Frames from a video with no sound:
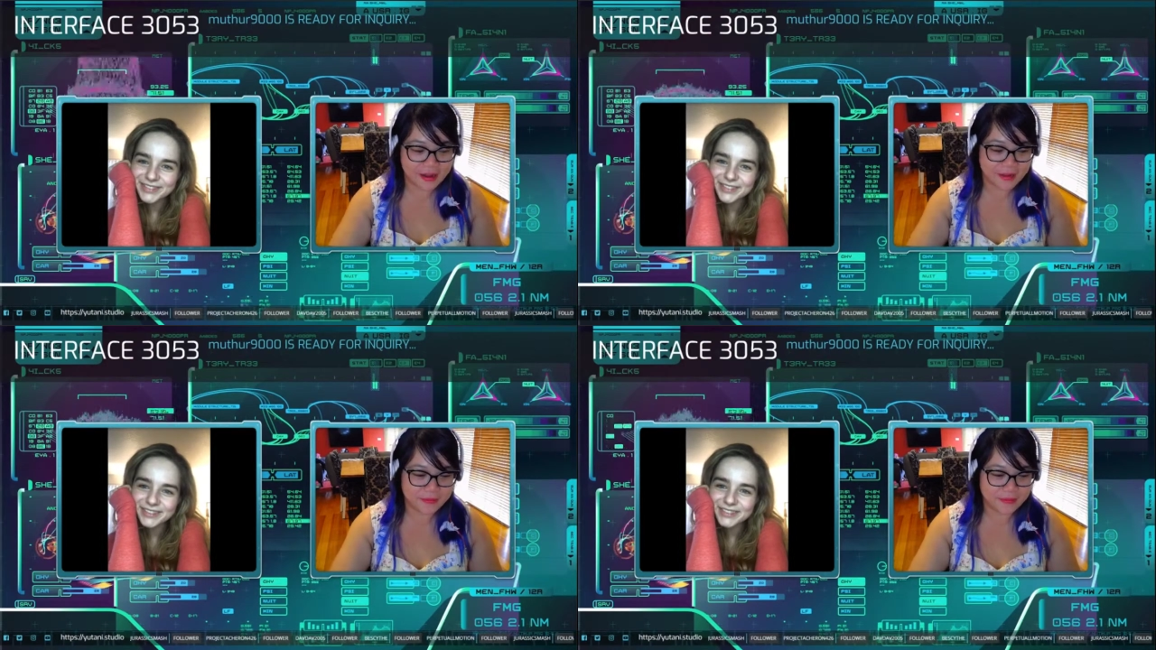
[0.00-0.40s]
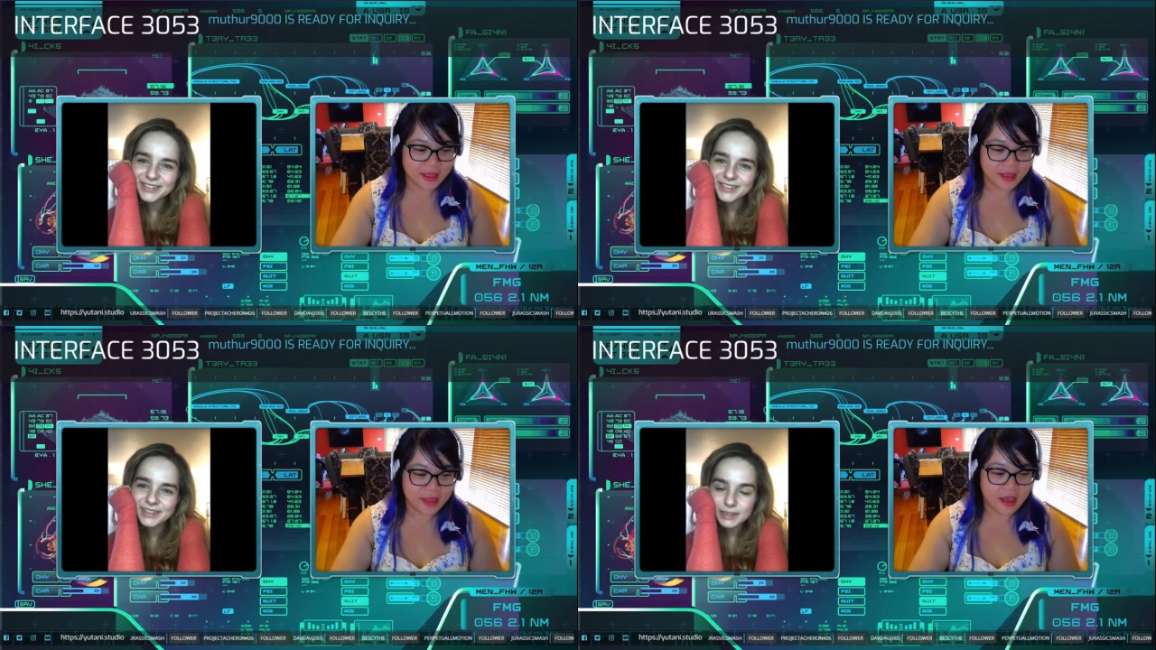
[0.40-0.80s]
Speaker 1: and um,
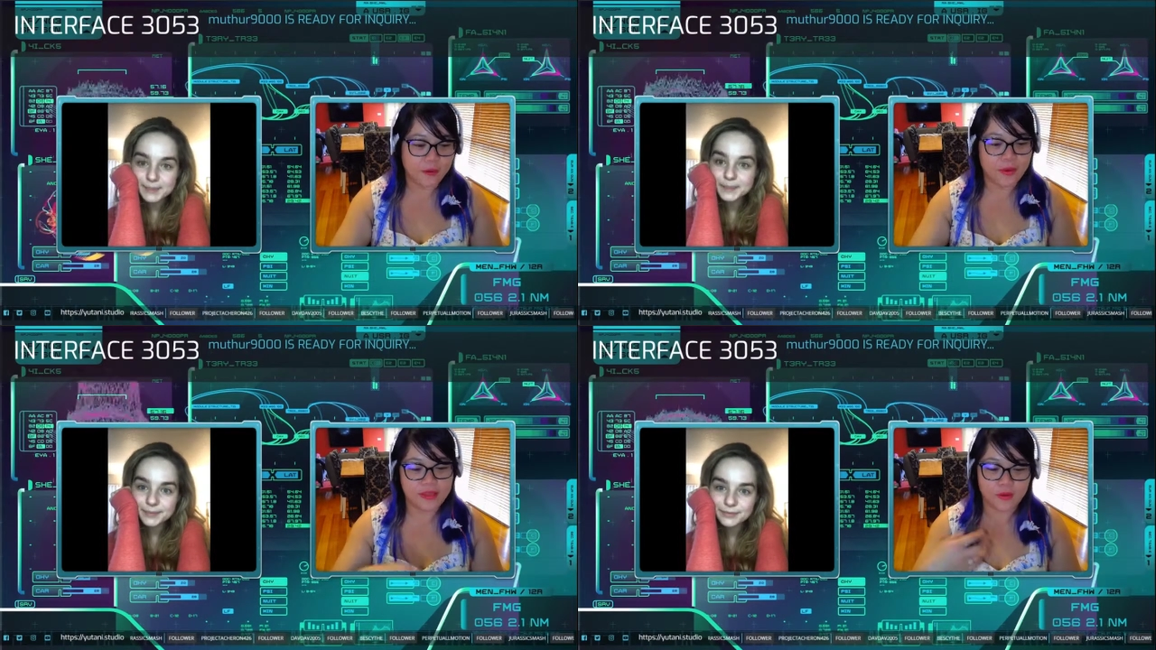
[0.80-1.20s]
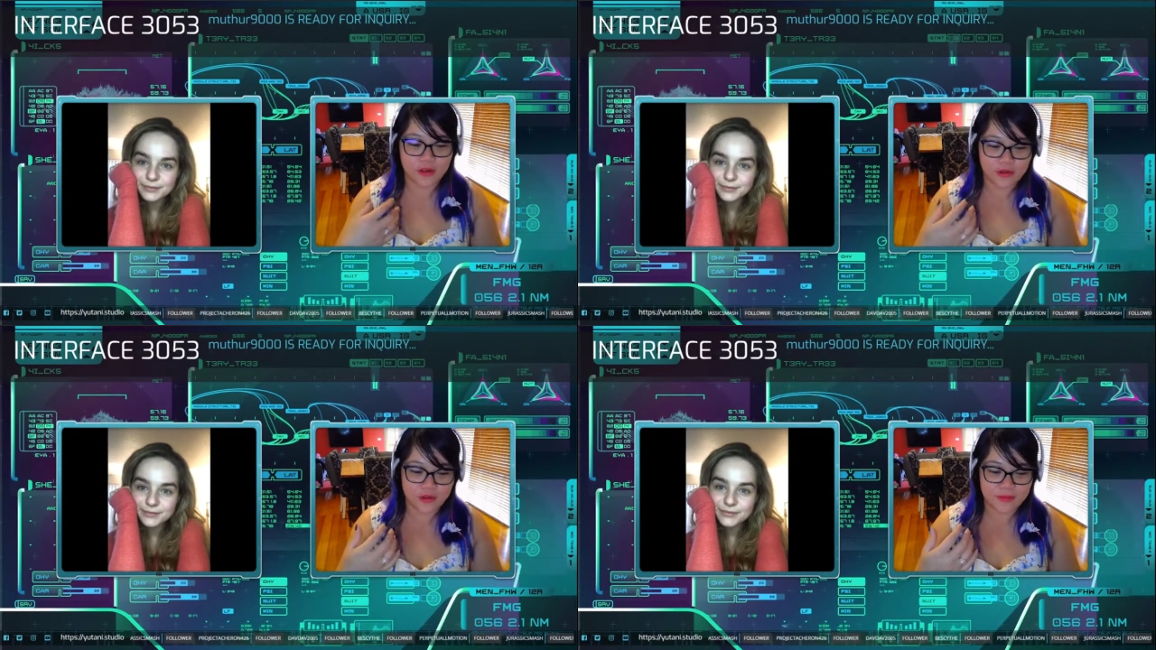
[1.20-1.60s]
I went to
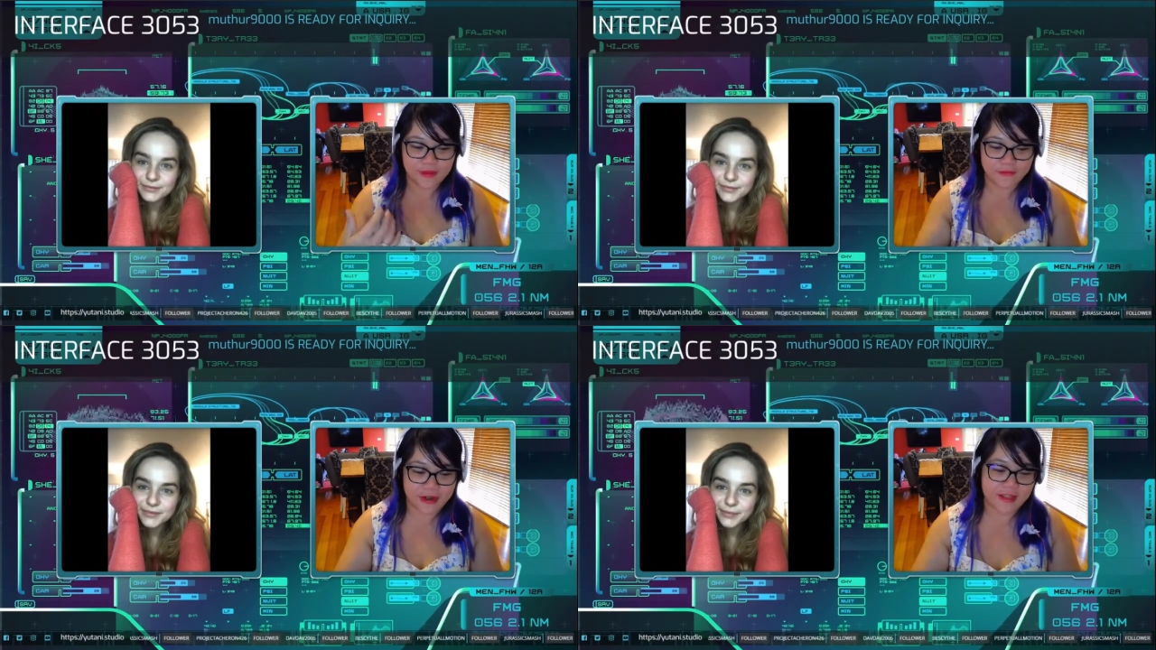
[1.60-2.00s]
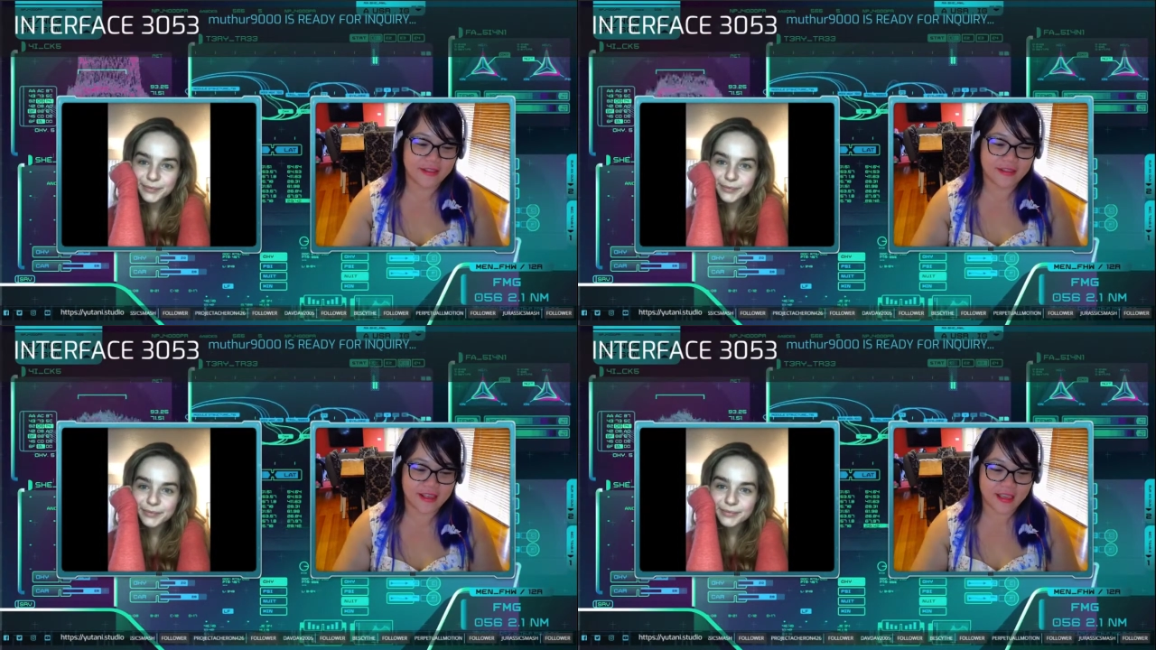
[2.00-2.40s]
watch it with my
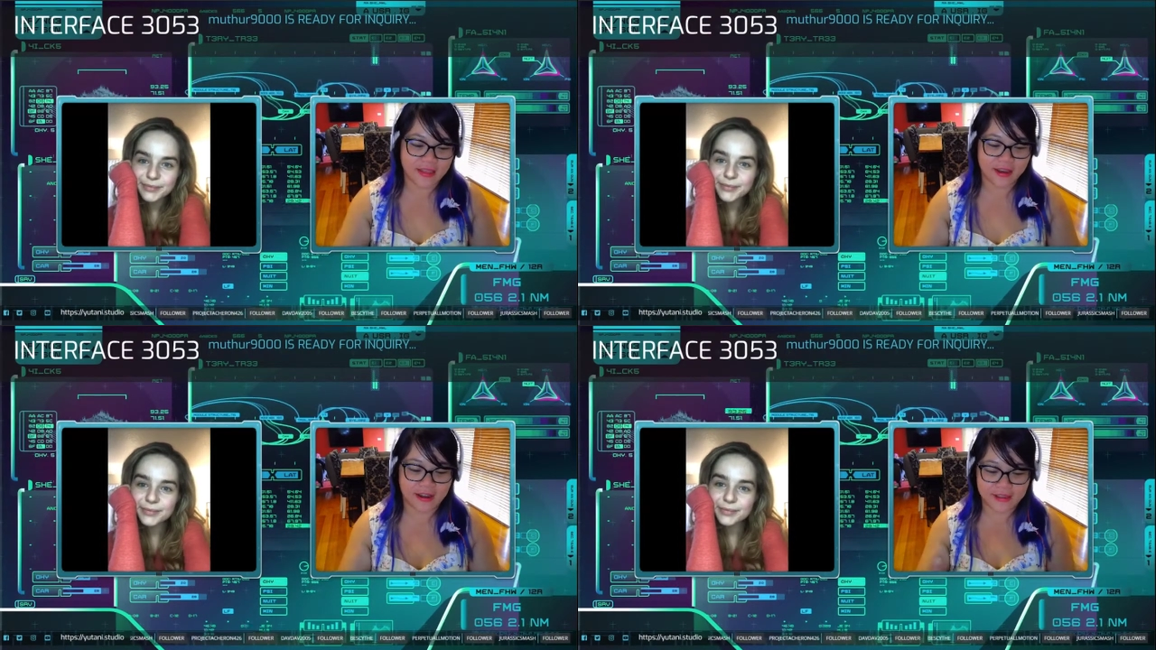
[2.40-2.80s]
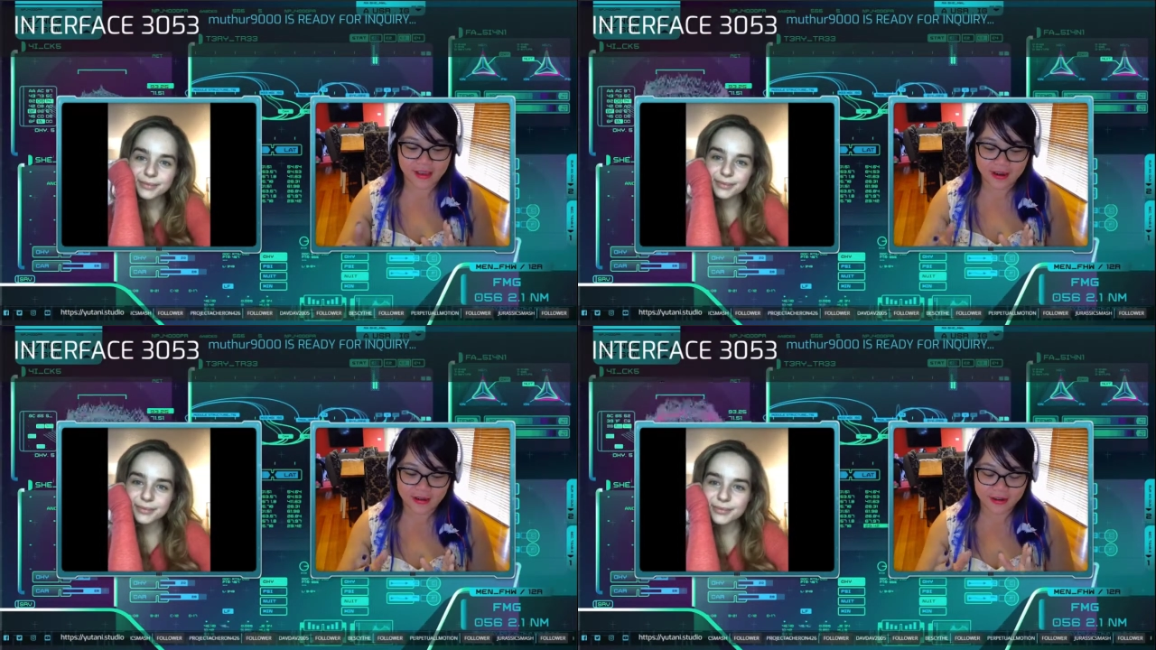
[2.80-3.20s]
friends, and then I
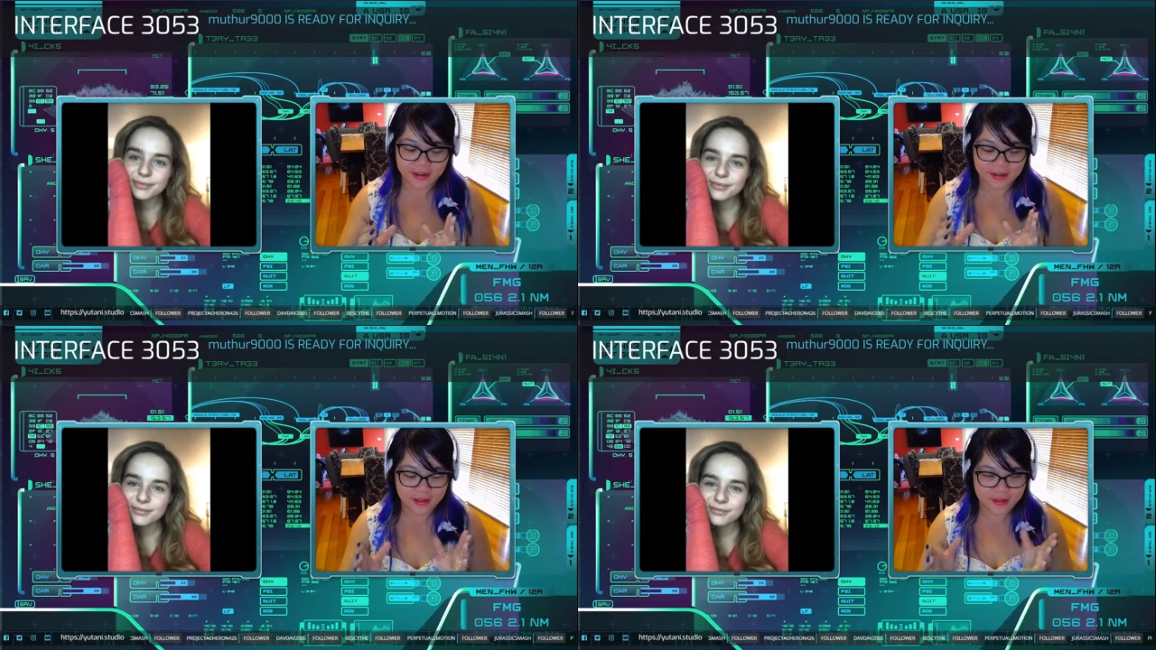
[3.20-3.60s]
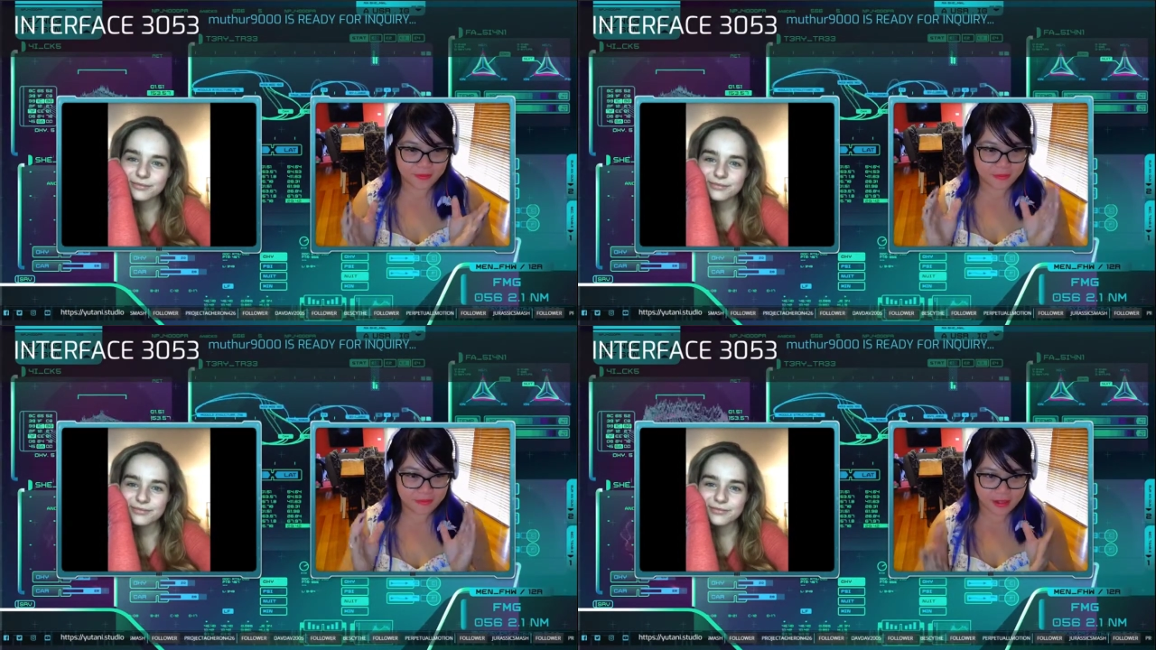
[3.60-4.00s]
started a,
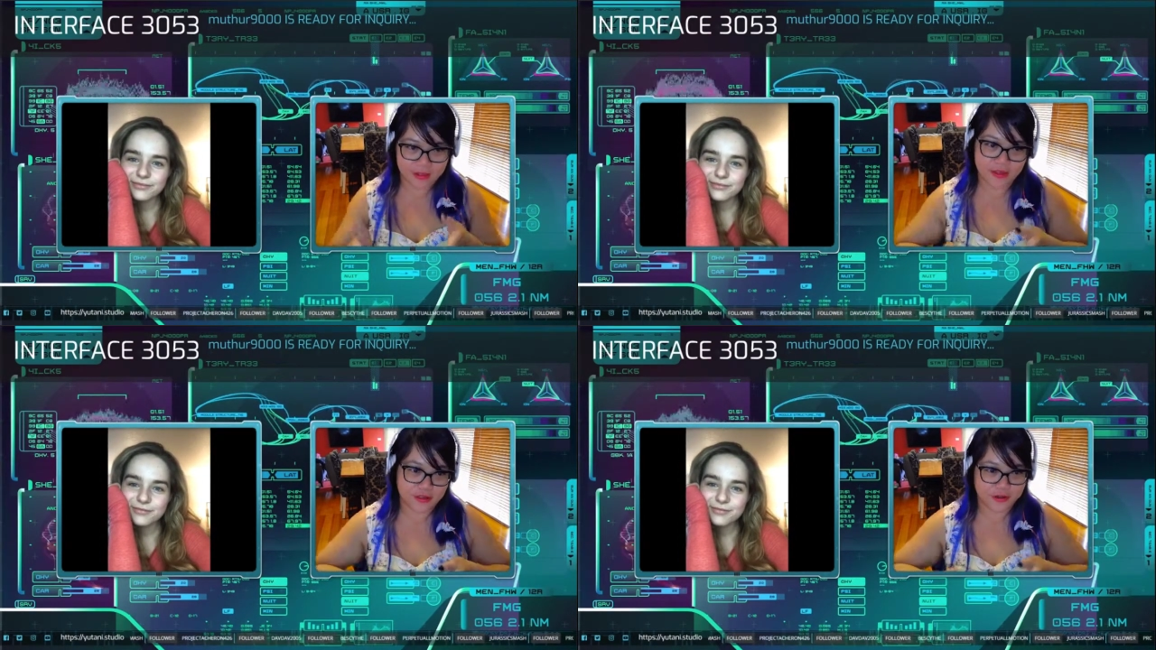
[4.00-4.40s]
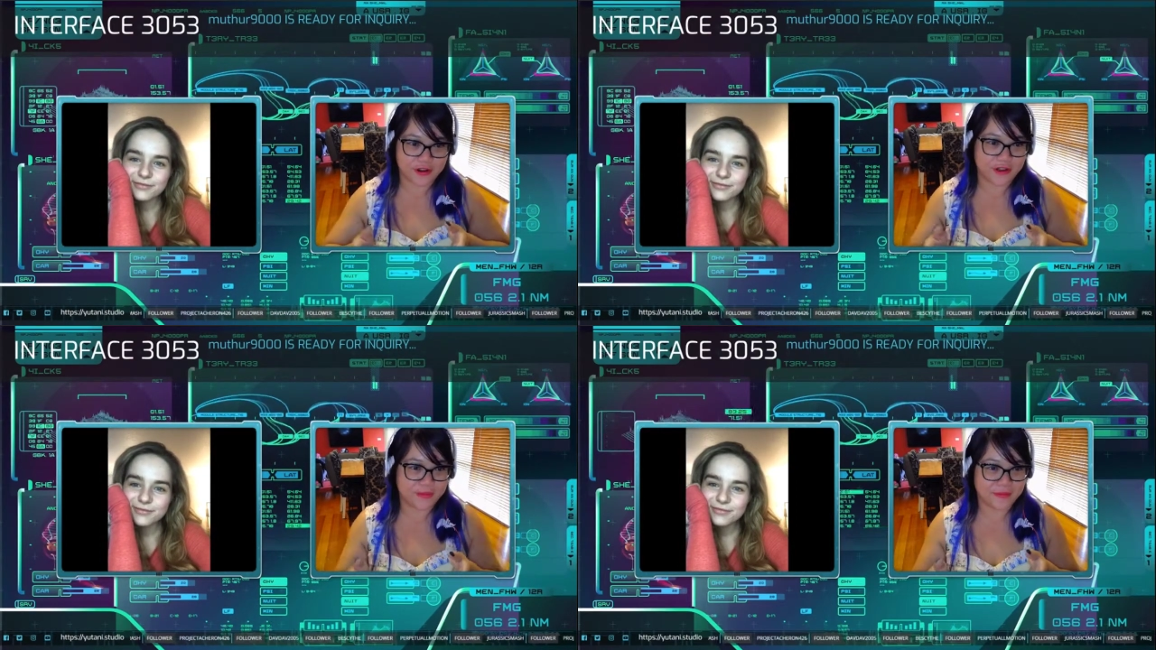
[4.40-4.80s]
a messenger
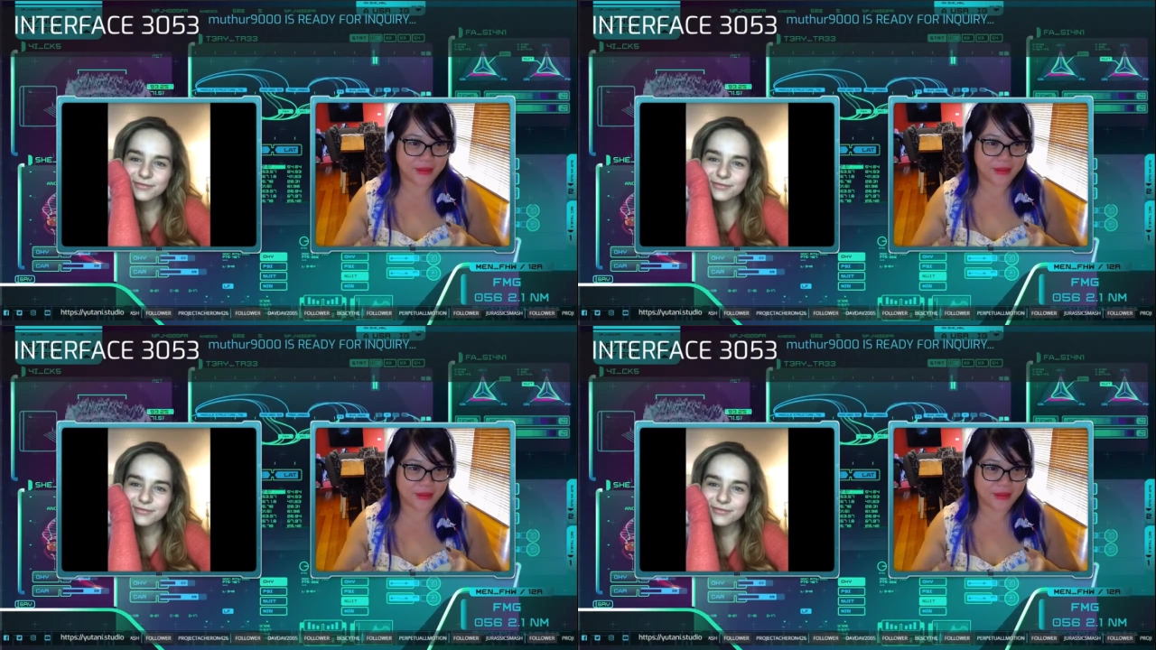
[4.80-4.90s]
group